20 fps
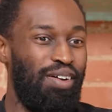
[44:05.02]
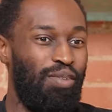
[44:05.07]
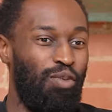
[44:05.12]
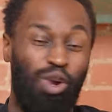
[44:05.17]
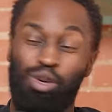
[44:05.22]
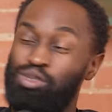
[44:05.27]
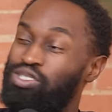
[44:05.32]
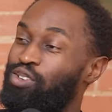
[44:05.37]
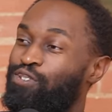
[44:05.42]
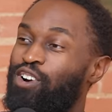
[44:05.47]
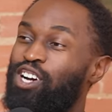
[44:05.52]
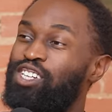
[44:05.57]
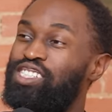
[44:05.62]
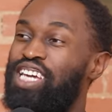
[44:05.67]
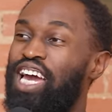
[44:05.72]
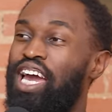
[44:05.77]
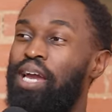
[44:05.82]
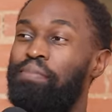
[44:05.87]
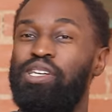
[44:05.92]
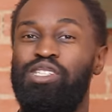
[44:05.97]
When was the first
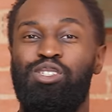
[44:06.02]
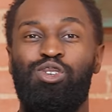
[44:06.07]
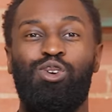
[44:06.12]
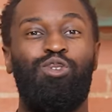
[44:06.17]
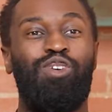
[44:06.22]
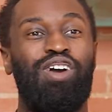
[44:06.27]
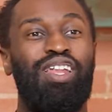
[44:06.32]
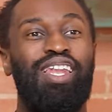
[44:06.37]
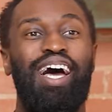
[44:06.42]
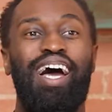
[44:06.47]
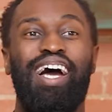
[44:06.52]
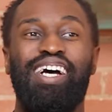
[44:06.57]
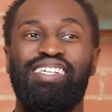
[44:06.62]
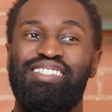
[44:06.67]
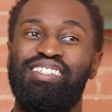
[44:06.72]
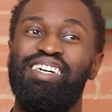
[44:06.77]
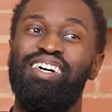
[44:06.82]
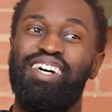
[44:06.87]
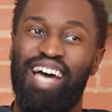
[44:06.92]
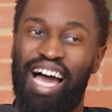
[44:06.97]
game that you
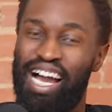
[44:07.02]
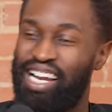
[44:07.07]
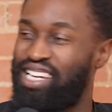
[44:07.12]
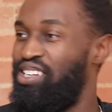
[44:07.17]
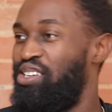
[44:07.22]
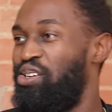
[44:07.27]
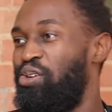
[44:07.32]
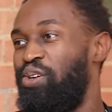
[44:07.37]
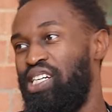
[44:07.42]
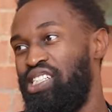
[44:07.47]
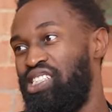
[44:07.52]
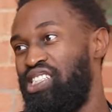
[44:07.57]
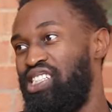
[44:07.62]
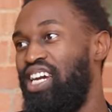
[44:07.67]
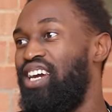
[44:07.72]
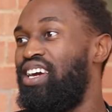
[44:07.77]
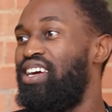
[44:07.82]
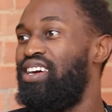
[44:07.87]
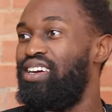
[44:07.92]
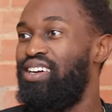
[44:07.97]
realized I can do this
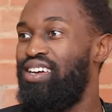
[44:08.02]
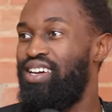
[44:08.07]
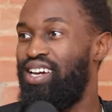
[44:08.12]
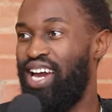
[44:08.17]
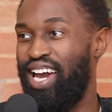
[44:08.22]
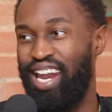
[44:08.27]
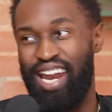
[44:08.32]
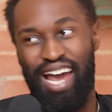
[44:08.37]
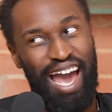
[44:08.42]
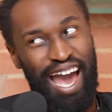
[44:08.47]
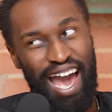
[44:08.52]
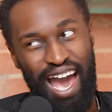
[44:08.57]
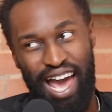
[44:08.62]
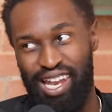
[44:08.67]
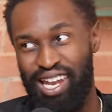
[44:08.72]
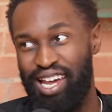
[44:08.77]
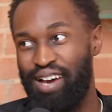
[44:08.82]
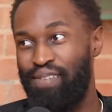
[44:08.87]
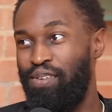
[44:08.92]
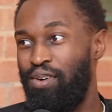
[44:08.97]
shit at a high
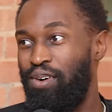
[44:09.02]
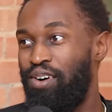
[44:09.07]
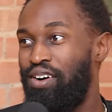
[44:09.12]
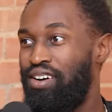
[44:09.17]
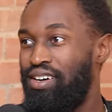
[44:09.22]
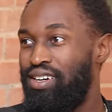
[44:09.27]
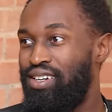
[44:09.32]
level?